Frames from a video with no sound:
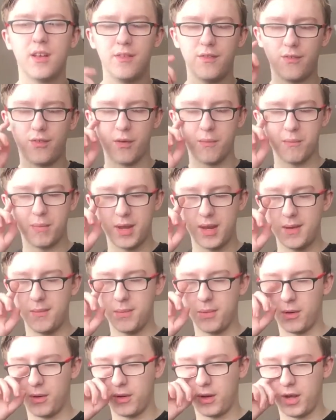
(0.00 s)
from
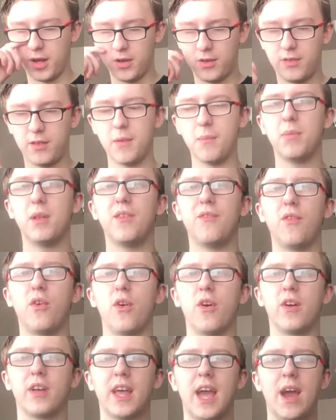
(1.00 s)
people simply for
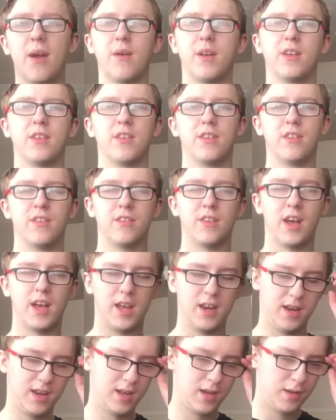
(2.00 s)
her character
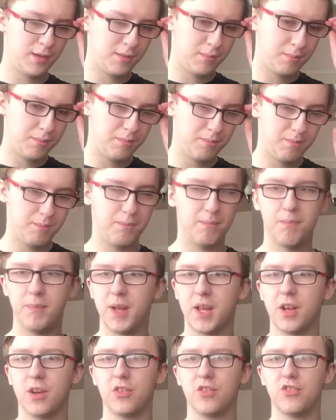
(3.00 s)
design,
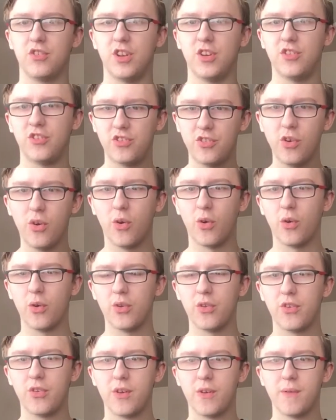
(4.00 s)
because she's
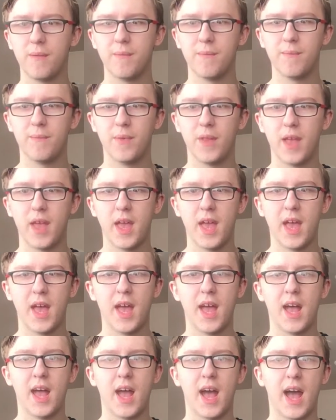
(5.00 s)
short
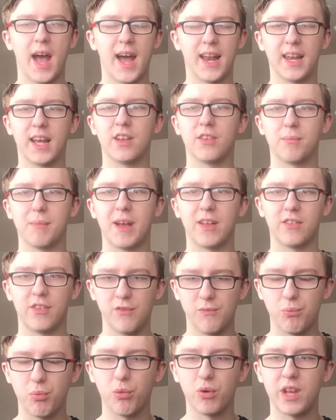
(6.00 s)
and has
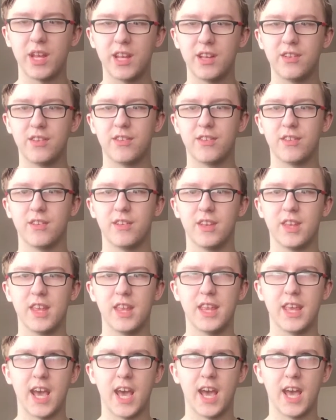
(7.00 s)
massive breeds,
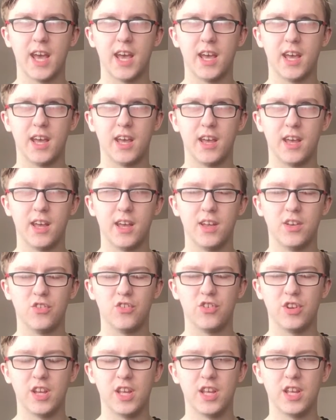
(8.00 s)
yet
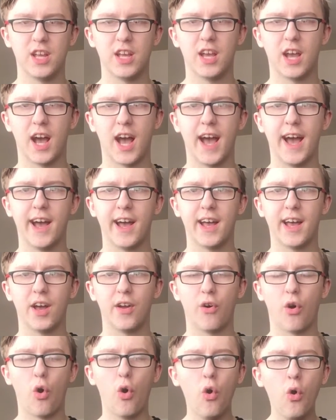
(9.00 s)
she
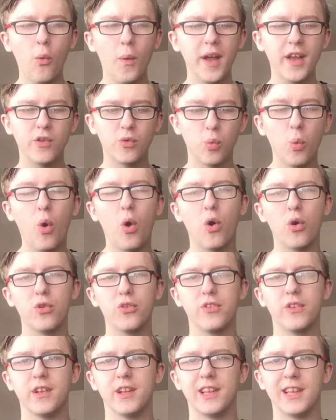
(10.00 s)
always
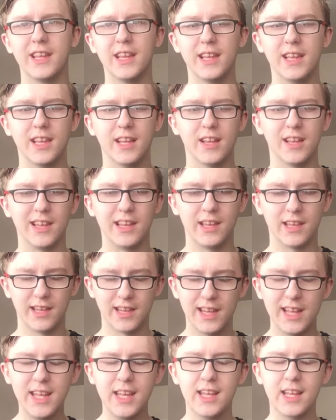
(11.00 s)
was
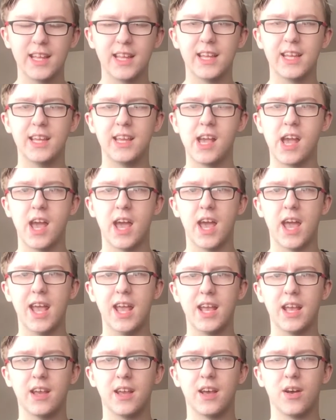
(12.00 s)
legally
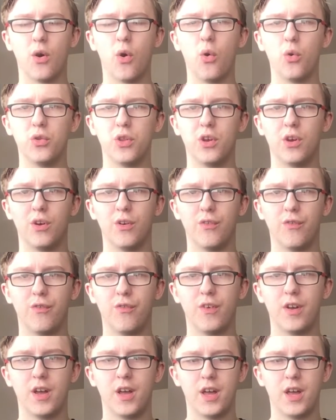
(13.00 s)
old enough.